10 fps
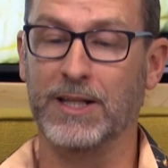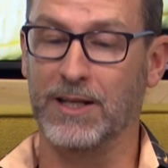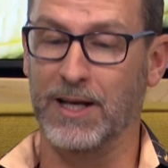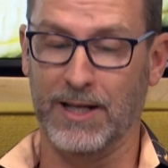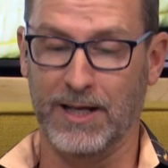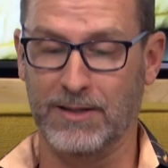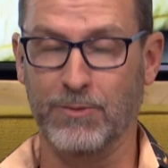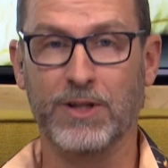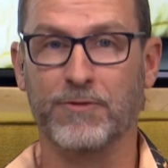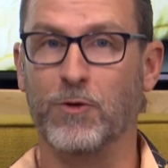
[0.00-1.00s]
at the
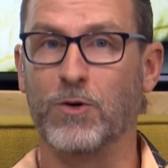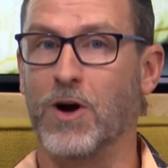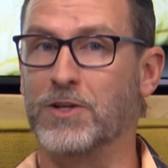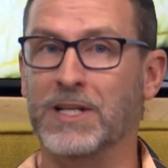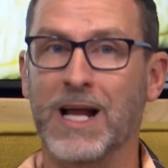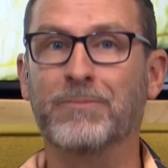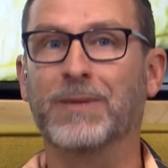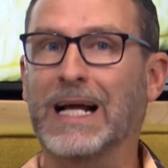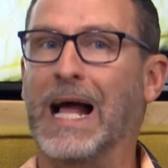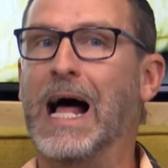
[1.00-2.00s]
weather forecast, and
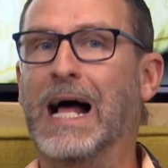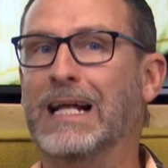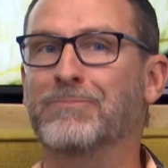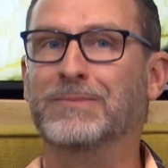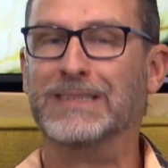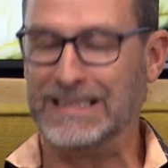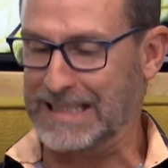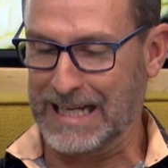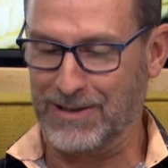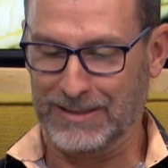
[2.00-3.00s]
I
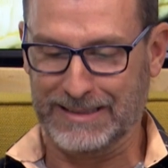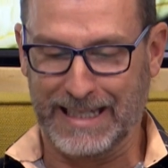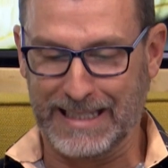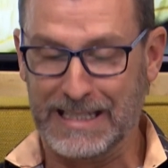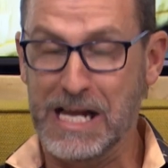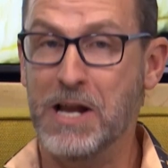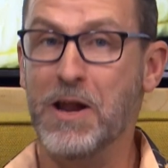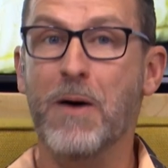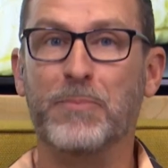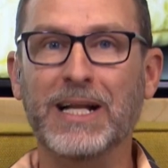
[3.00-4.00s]
can't take it.
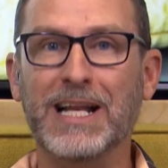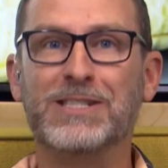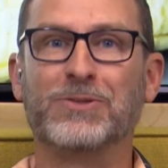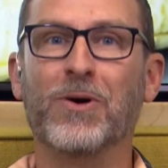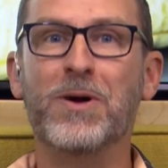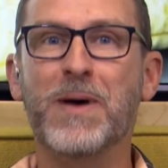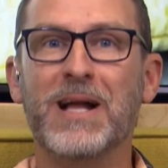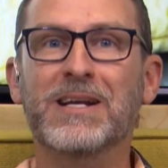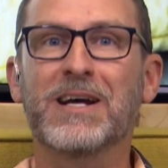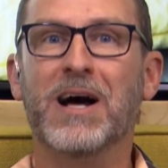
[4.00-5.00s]
Now, Brett, let's talk
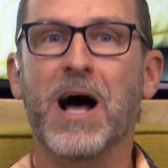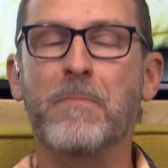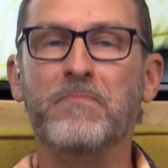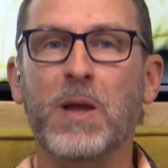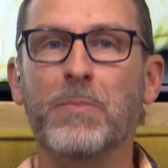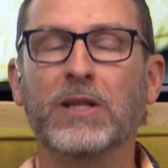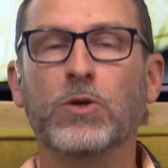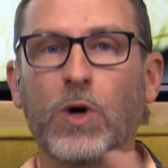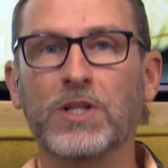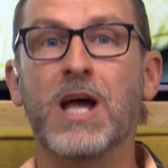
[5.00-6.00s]
about
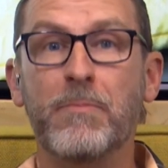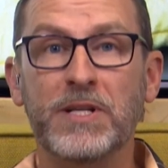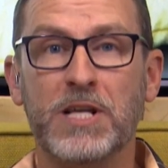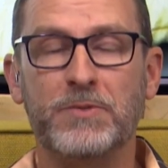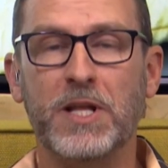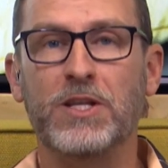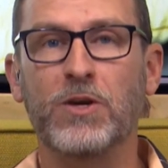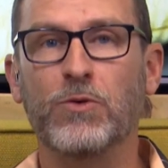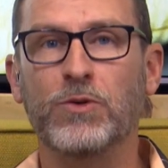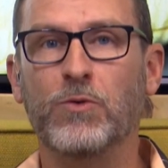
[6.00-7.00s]
the World Championships that
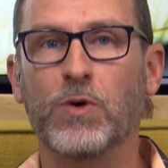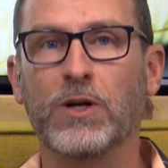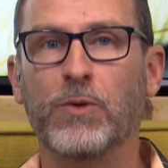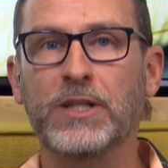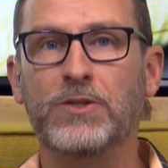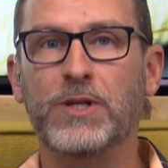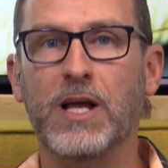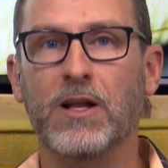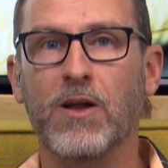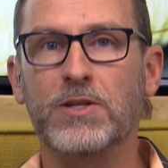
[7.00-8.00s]
you went
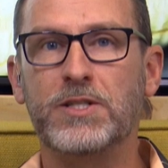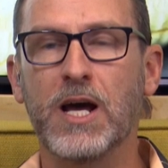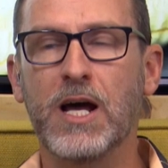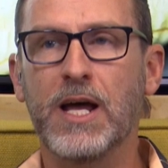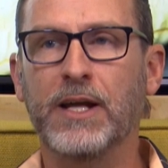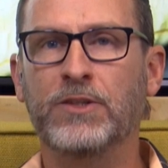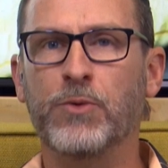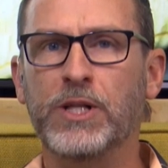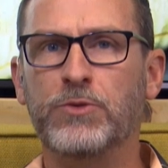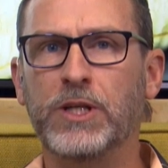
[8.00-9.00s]
to last year in
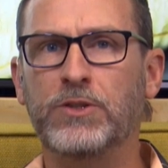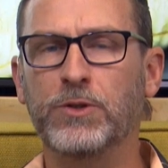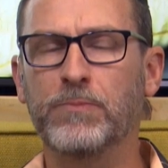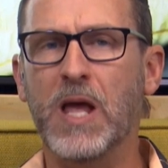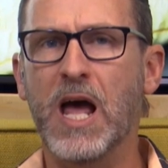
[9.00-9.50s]
2022.